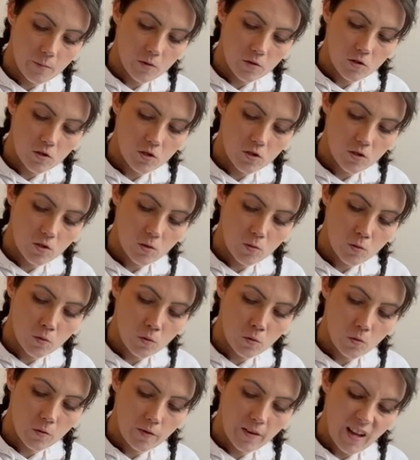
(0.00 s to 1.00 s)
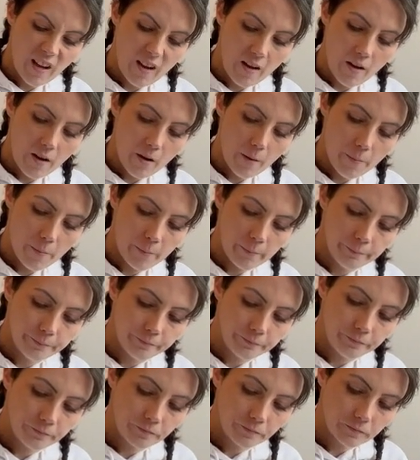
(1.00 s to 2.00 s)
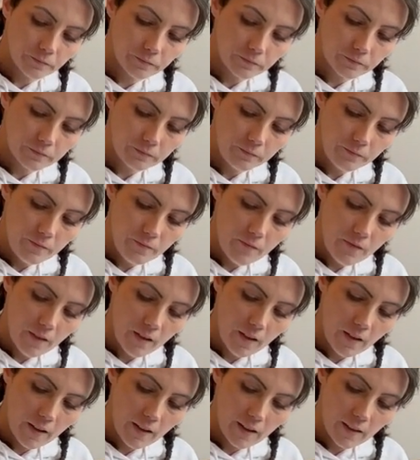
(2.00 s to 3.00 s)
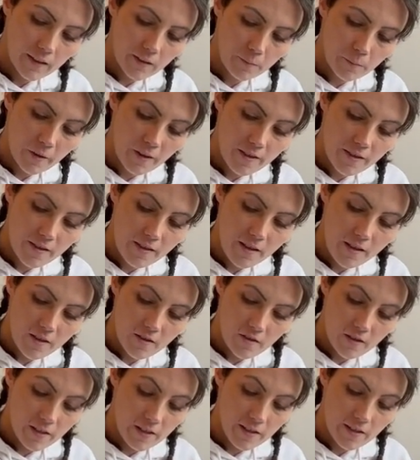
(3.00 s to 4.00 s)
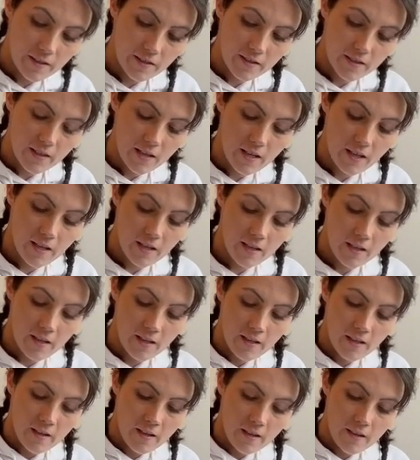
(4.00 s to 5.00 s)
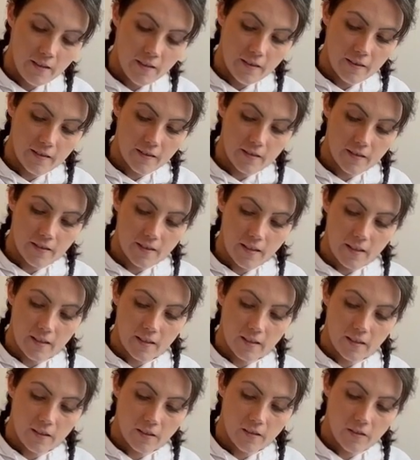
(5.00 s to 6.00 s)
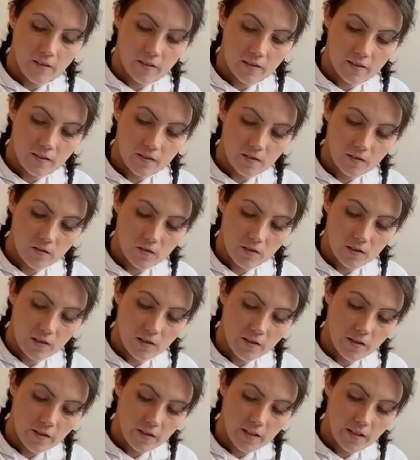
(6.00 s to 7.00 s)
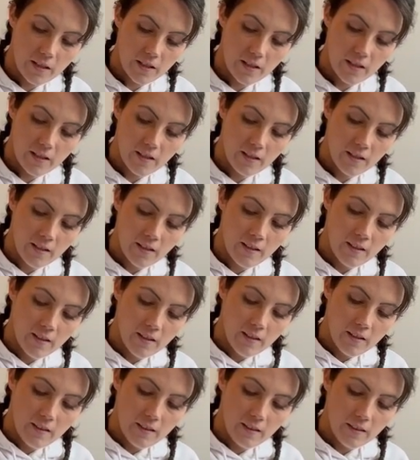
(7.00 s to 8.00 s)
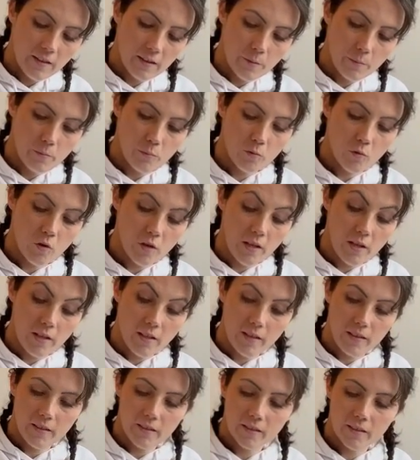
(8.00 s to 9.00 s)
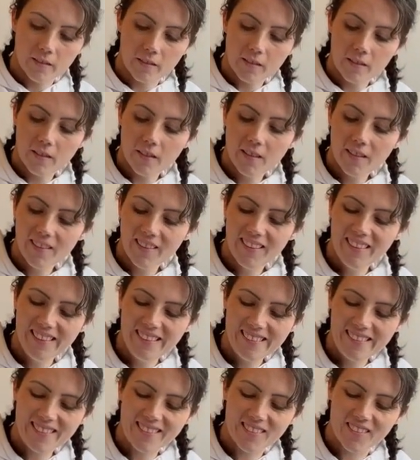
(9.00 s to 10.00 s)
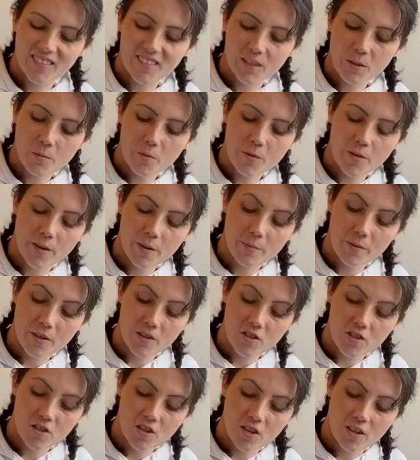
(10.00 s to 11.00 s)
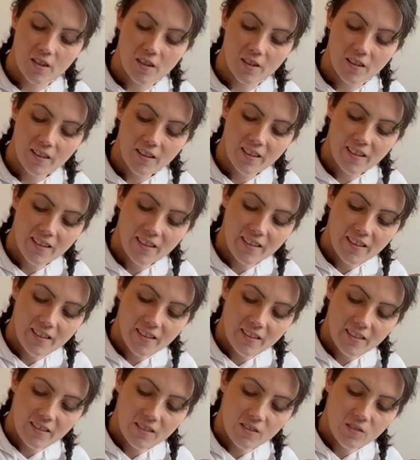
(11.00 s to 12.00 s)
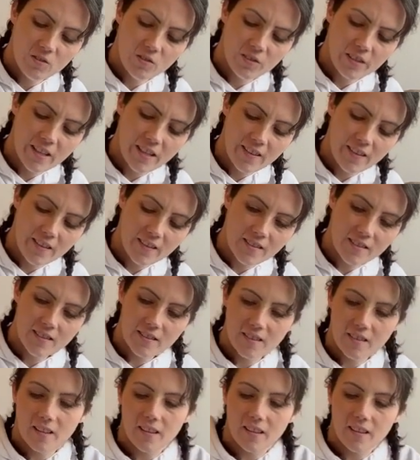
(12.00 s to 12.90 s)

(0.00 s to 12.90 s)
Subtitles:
soak all that up. And my theory is this is then going to look like brains. So I'm going to put them in the jar. Oh yeah, that's